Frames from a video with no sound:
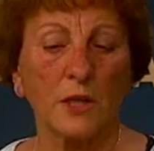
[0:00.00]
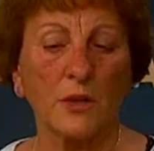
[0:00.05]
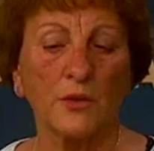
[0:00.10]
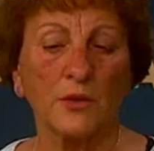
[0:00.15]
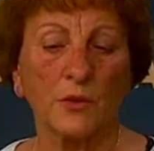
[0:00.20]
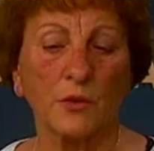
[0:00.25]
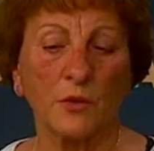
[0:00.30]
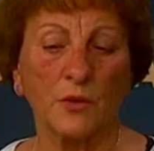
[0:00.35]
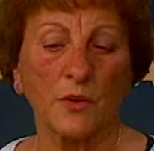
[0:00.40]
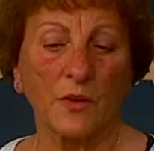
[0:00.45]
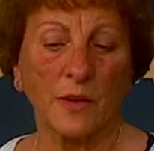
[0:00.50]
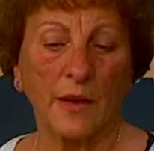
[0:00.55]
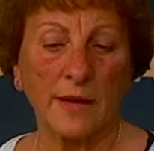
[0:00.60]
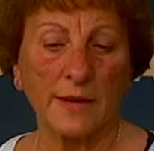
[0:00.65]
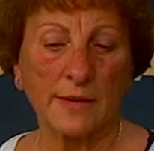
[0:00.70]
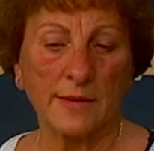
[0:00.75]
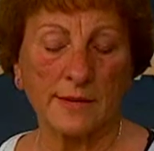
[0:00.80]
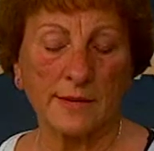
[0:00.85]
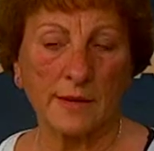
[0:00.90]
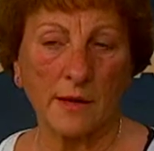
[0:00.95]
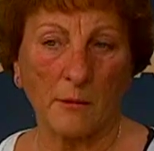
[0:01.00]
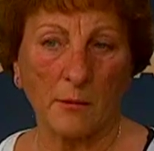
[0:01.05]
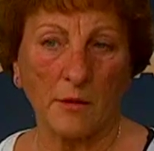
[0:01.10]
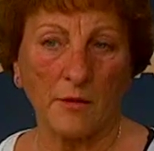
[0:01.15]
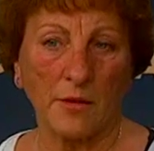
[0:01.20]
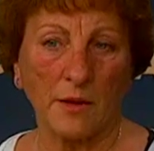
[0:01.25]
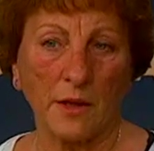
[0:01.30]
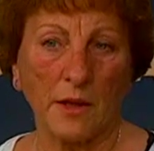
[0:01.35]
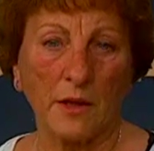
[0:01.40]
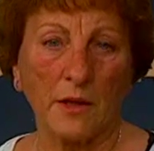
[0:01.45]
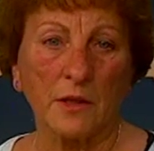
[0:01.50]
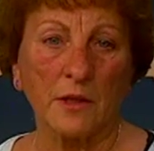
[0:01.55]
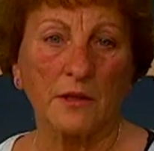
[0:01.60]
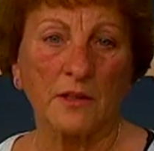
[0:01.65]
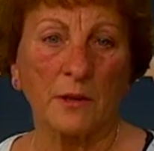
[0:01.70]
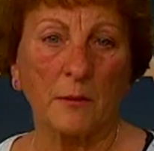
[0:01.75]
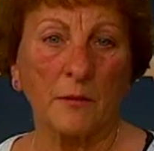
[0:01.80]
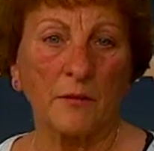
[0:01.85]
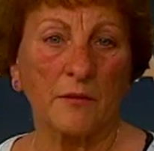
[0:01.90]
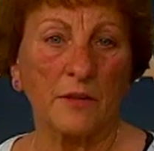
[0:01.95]
So that's some of it.
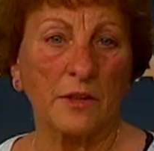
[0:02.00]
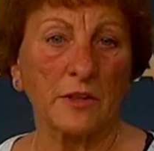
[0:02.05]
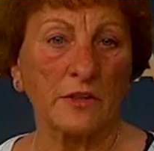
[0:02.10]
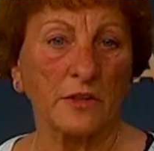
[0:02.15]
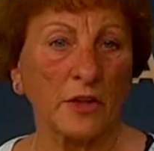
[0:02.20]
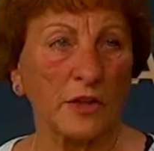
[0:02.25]
Some of it is